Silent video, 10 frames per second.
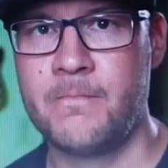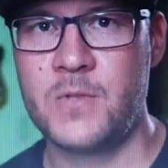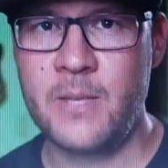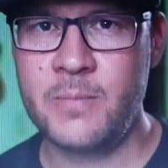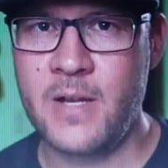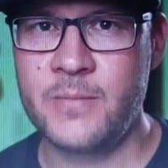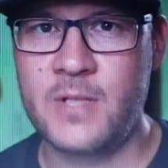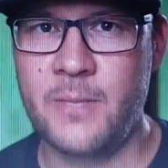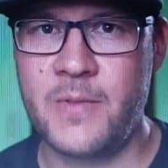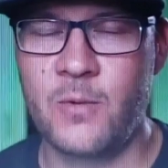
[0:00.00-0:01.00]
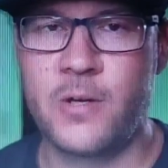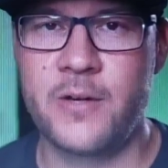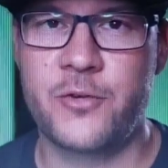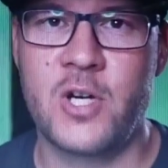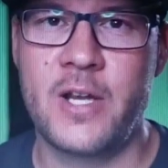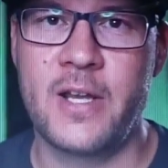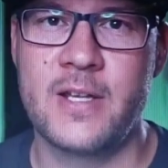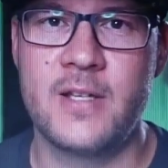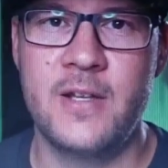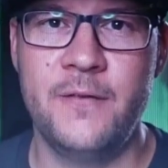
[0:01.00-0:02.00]
Sometimes something worth trying
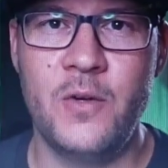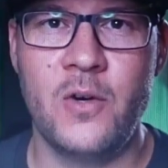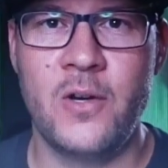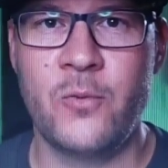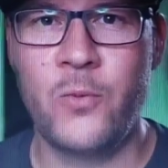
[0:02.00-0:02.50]
is if you're on a